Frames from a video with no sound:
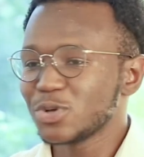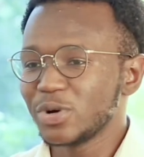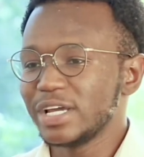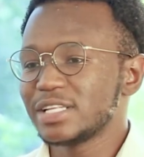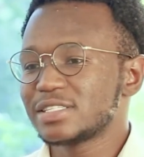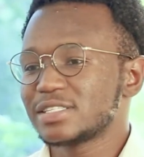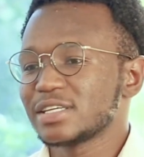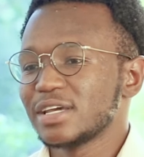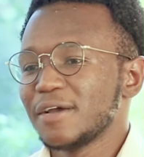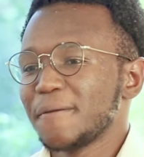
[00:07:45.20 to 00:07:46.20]
So
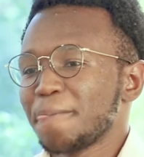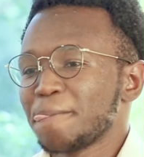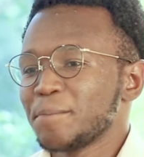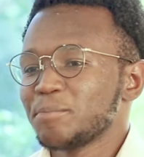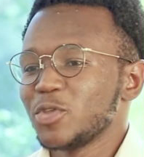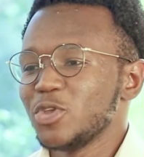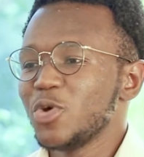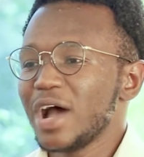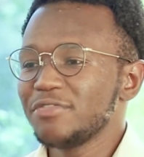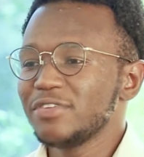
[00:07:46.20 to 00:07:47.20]
it's,
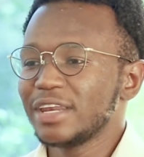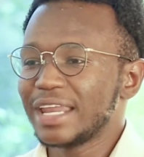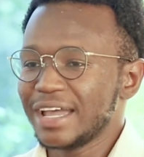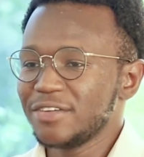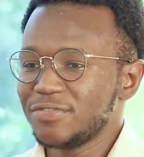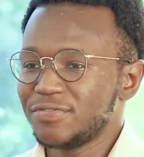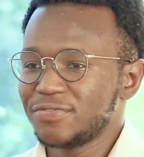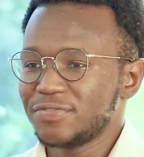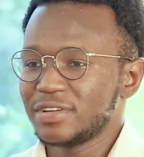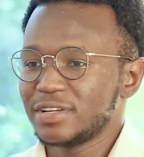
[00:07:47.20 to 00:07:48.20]
you have a
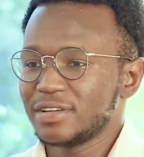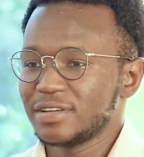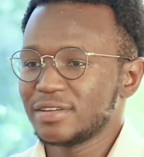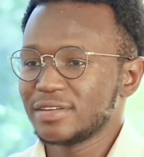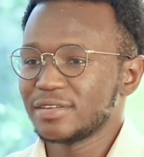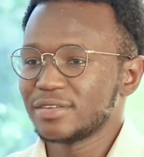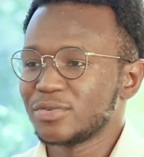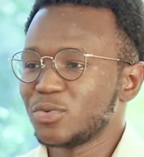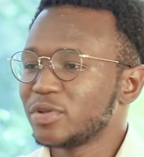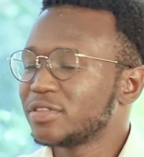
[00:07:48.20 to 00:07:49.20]
life
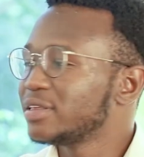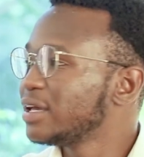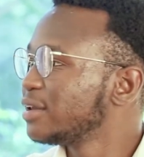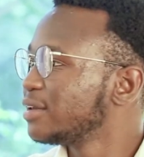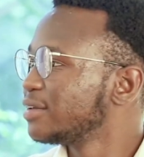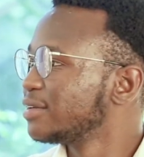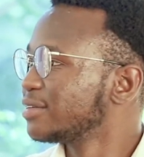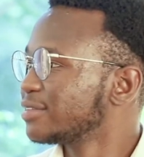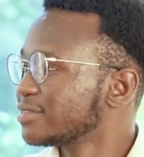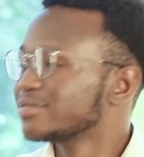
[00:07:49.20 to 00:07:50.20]
within
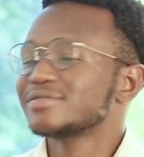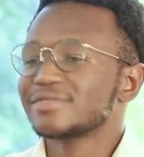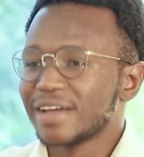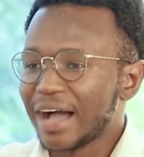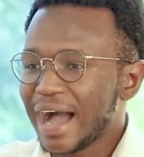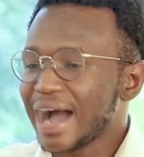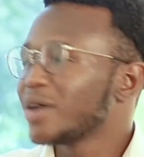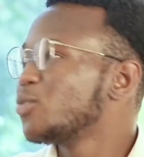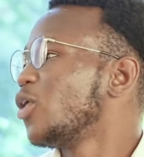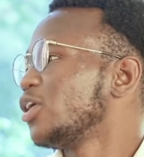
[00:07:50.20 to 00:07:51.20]

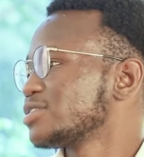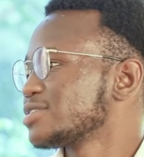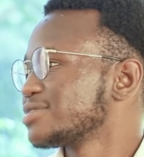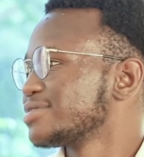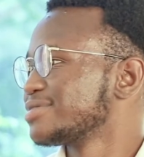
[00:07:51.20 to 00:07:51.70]
high walls.